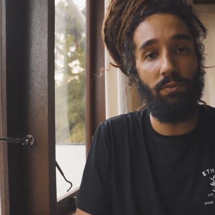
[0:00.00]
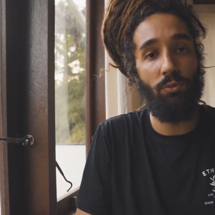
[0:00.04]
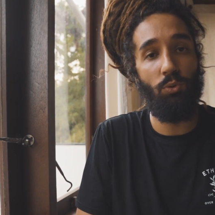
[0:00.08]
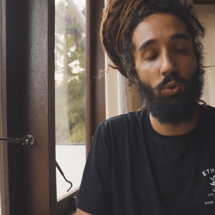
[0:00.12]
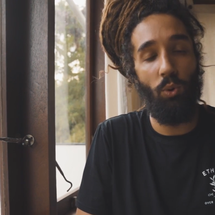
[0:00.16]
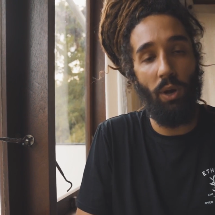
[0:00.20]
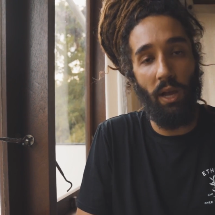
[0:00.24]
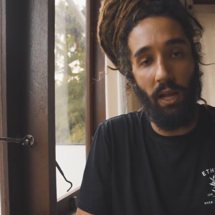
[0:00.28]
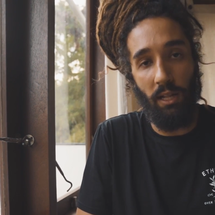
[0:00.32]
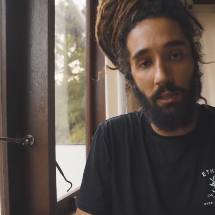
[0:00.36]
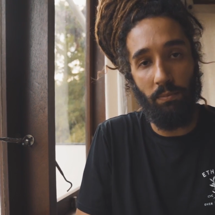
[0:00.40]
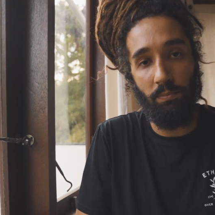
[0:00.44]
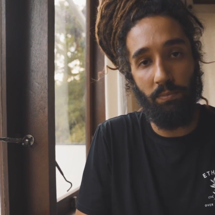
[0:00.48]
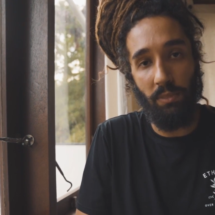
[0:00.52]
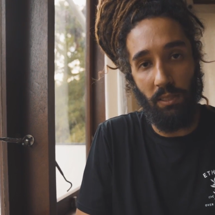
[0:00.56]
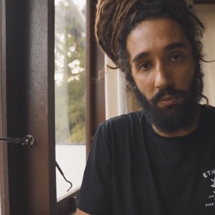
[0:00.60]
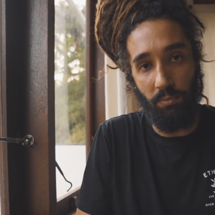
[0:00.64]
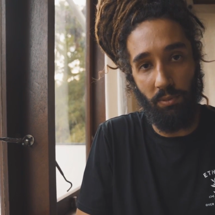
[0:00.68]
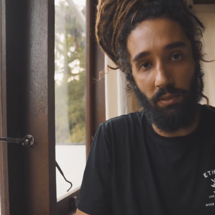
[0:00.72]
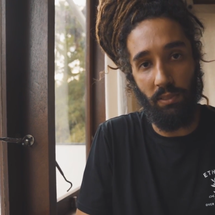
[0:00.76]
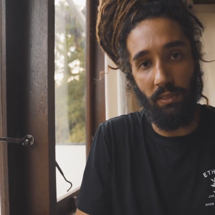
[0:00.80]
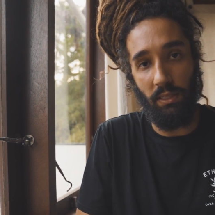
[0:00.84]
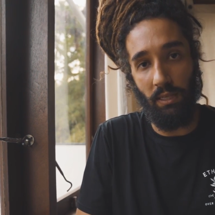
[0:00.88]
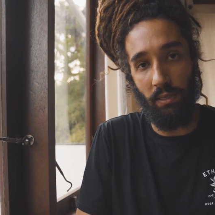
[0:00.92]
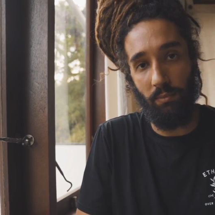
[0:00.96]
to help
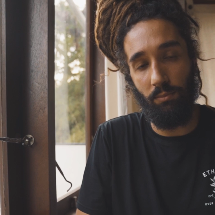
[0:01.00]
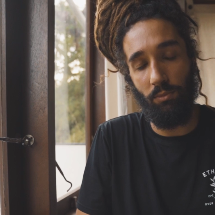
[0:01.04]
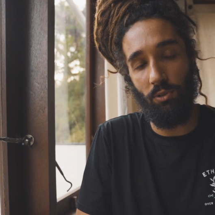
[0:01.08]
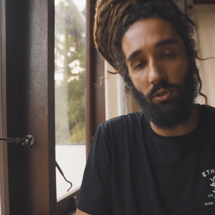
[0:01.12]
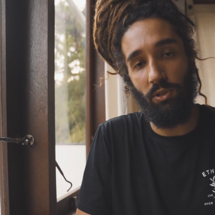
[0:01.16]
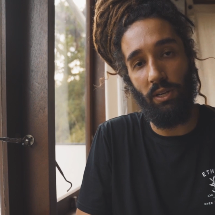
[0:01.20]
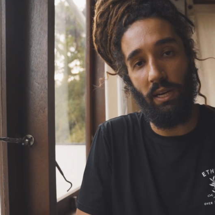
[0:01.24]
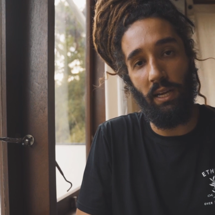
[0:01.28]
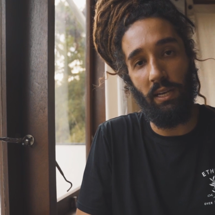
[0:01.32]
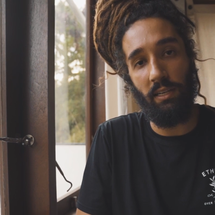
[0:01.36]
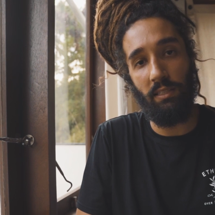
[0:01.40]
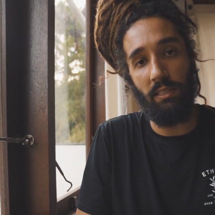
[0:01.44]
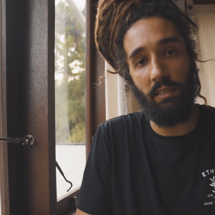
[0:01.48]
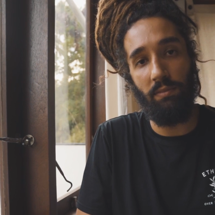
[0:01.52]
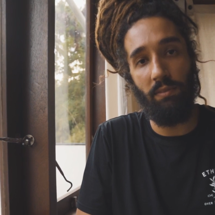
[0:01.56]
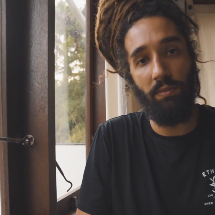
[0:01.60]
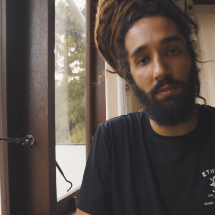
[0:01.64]
people get more active.